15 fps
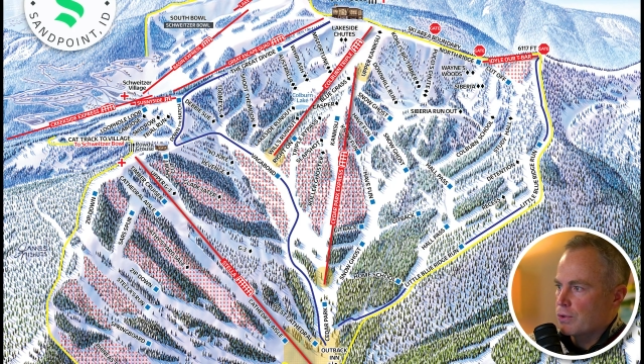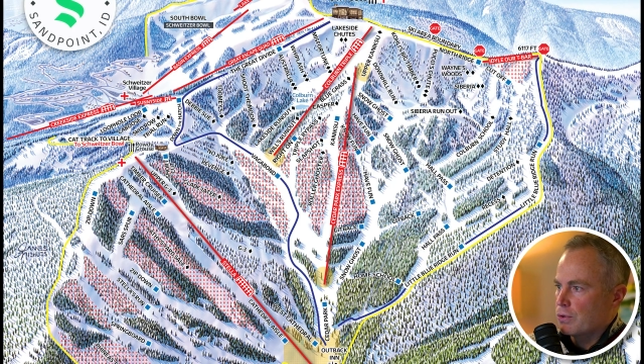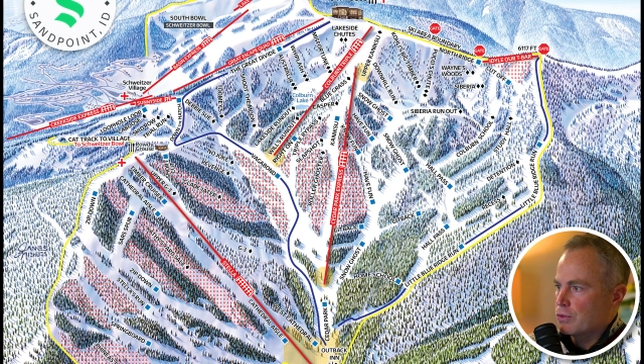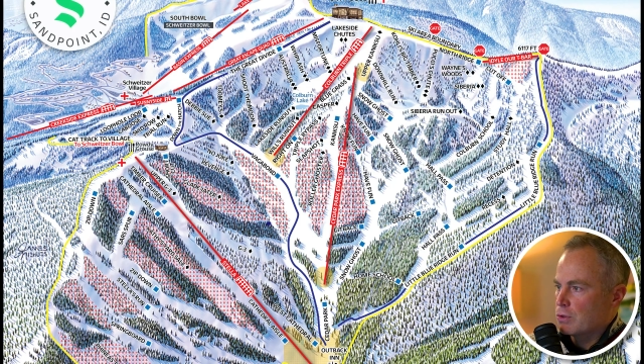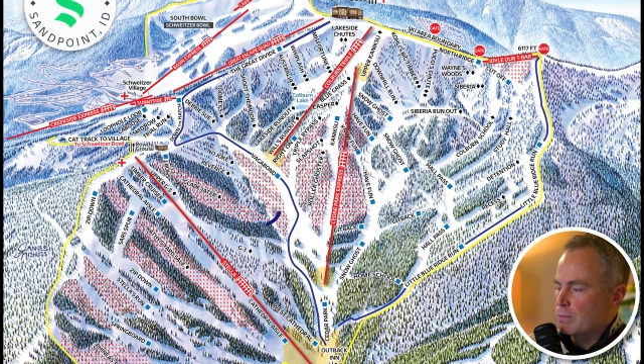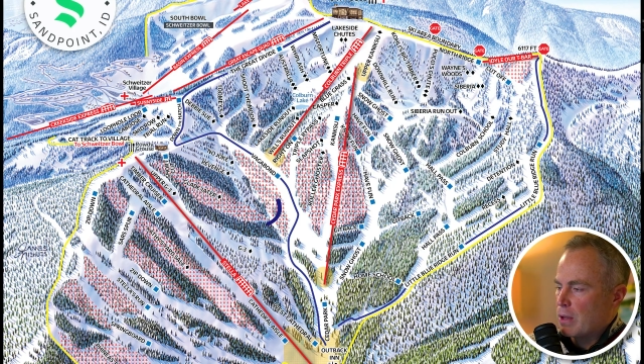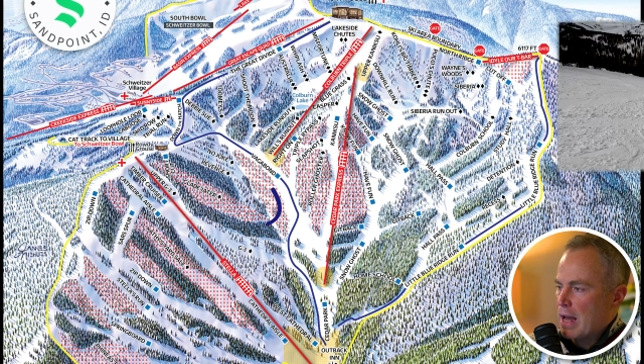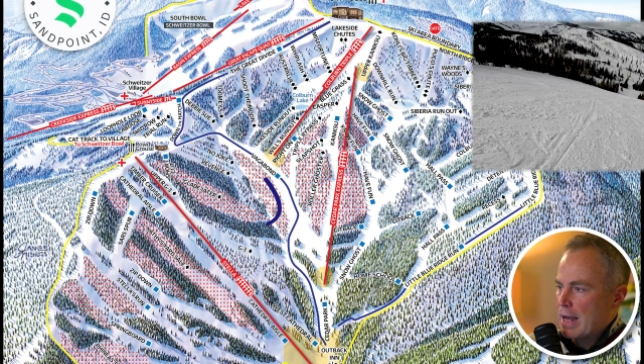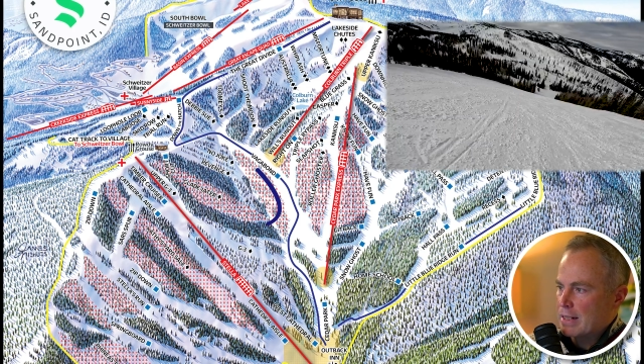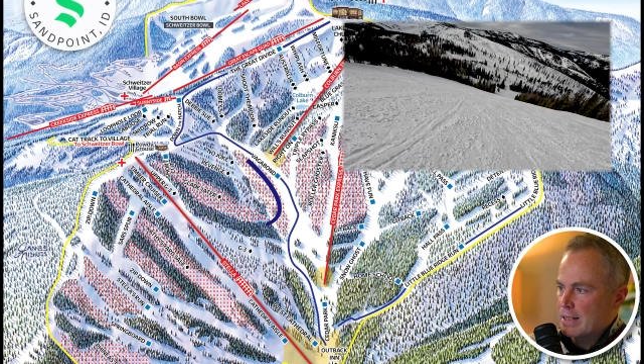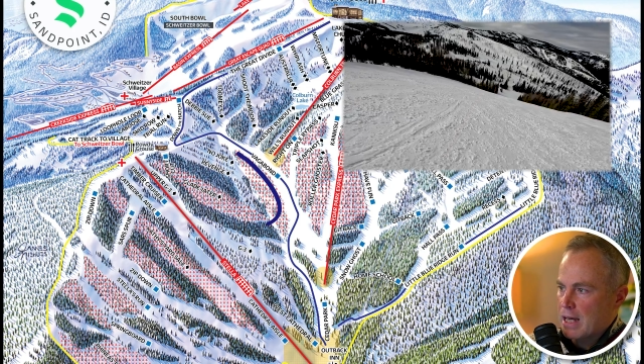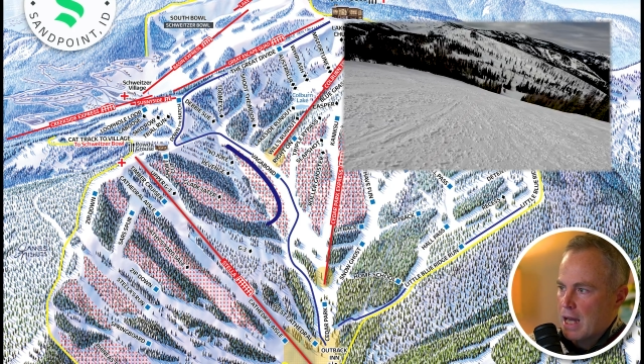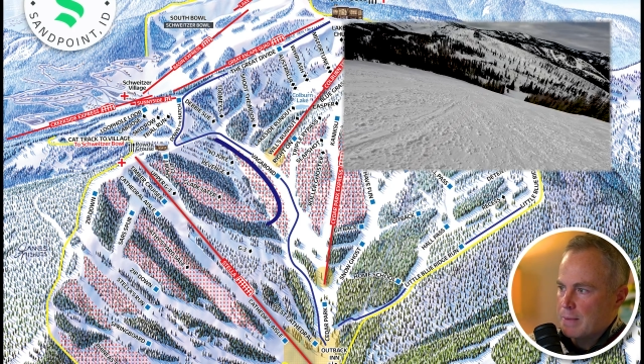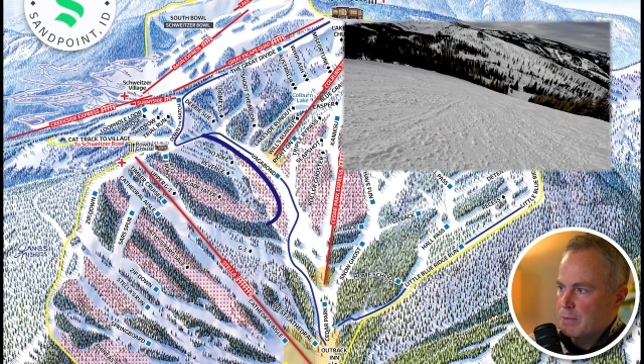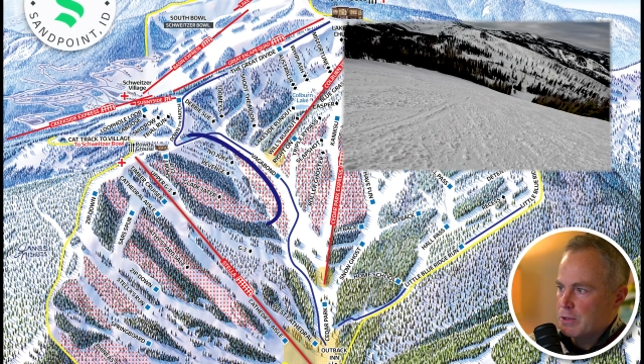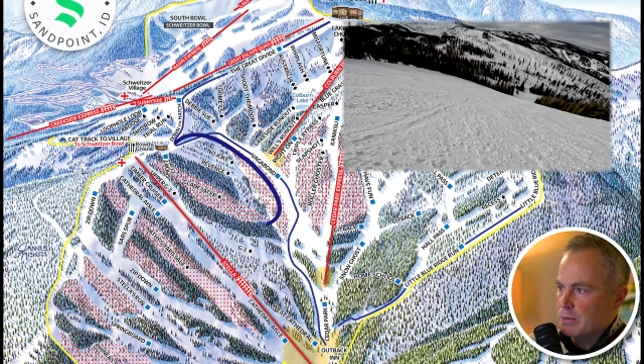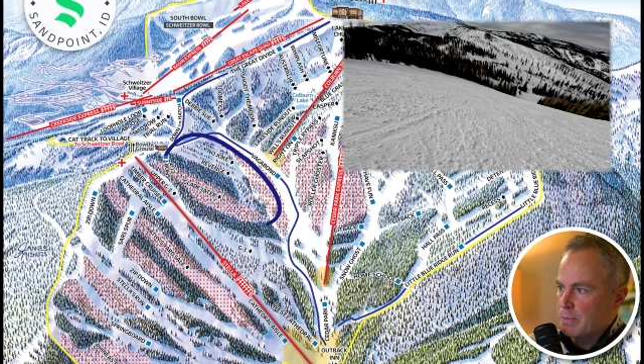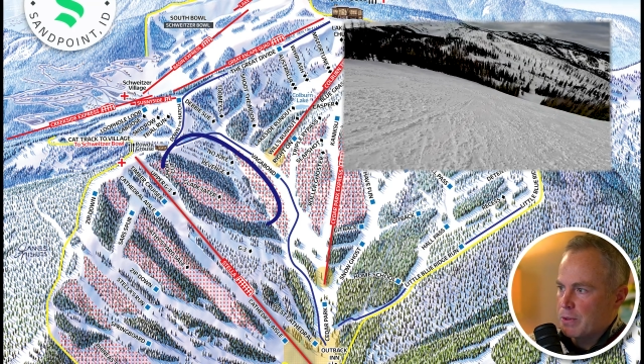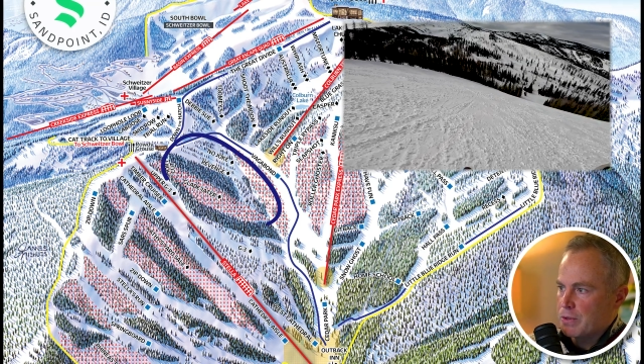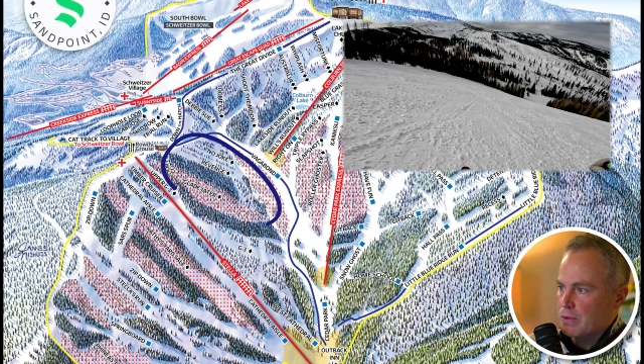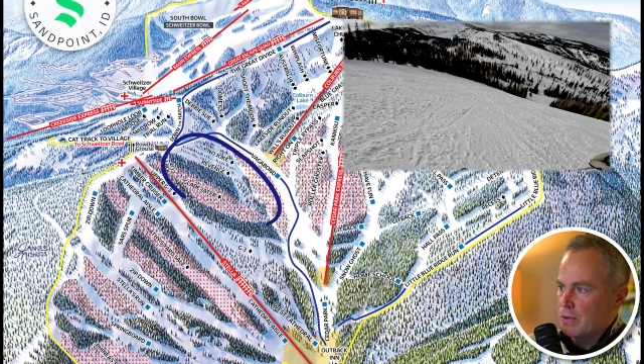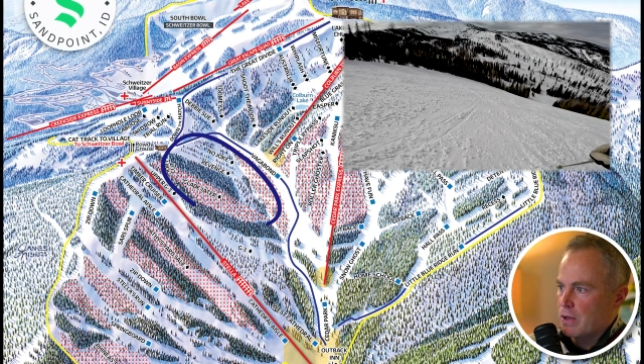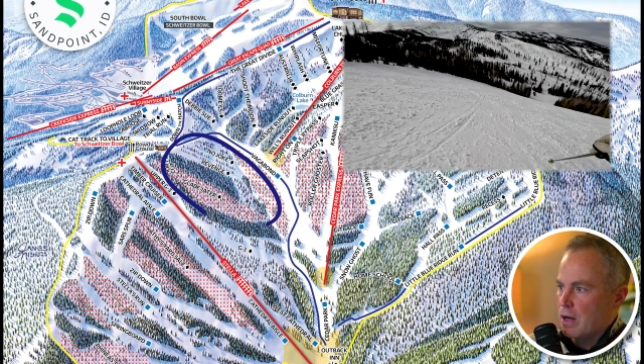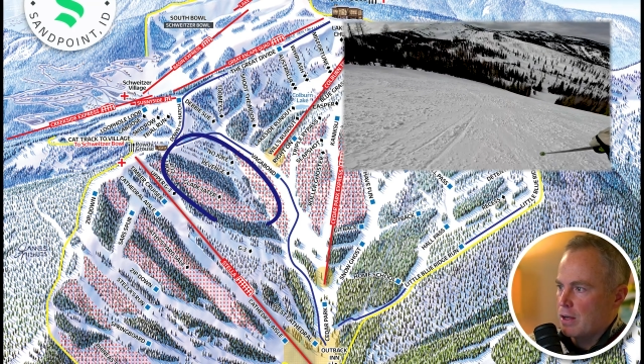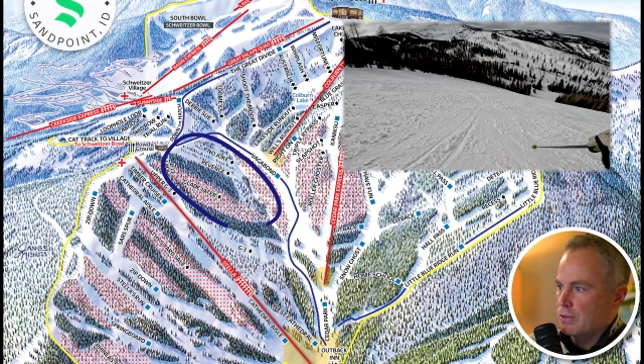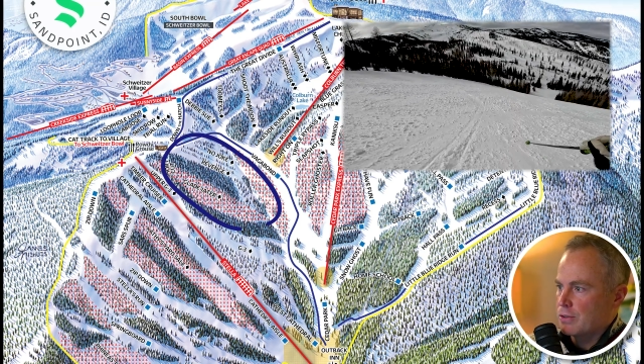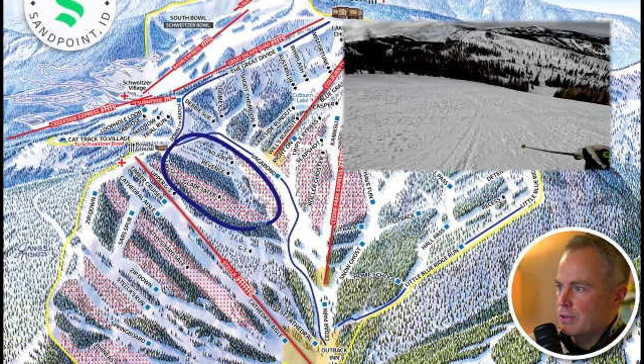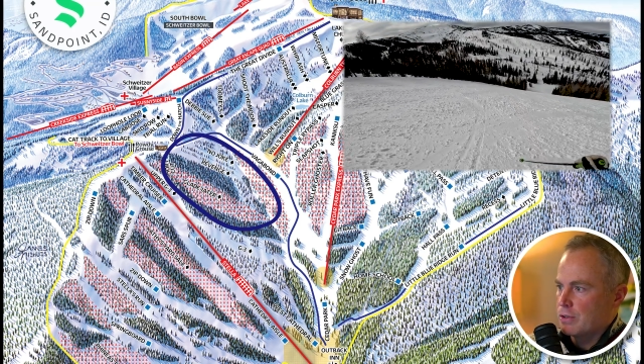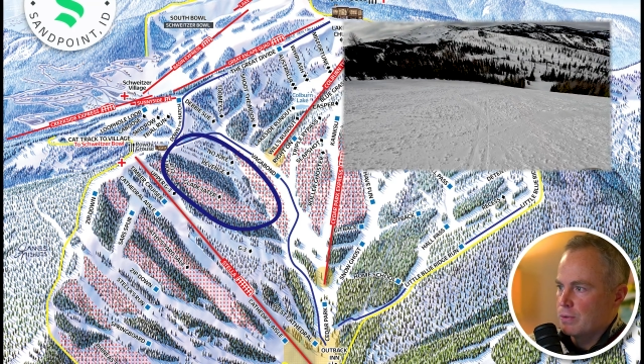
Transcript: Those are black diamonds, but they're not too